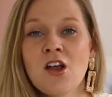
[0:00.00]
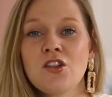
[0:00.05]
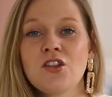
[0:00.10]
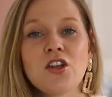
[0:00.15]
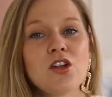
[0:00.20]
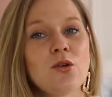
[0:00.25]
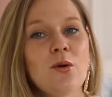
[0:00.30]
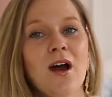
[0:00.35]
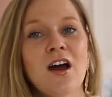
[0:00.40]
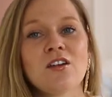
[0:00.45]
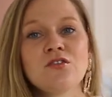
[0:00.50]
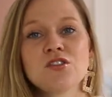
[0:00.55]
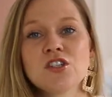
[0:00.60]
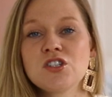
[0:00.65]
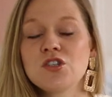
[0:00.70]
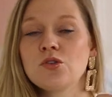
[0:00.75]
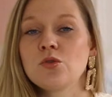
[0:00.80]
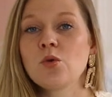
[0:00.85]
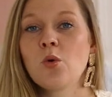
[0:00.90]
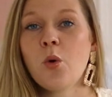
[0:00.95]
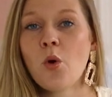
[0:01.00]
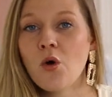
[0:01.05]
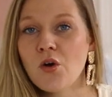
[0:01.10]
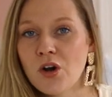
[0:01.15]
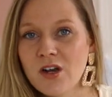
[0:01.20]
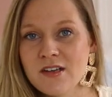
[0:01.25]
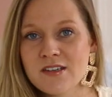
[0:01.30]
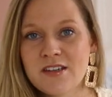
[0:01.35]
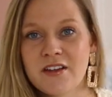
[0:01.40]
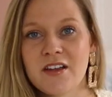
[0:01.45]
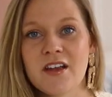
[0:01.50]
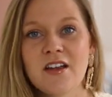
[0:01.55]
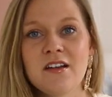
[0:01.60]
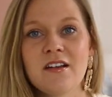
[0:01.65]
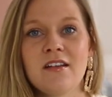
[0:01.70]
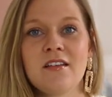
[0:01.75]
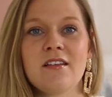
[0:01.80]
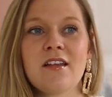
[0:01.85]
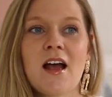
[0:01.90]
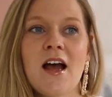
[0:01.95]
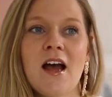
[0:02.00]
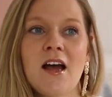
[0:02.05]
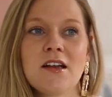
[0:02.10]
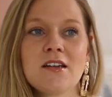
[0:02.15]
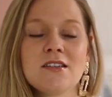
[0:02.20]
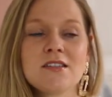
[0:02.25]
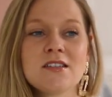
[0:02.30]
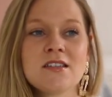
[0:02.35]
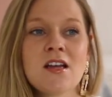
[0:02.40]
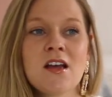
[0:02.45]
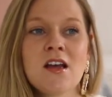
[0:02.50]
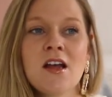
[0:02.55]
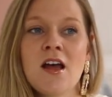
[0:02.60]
that you have to do quarantines, and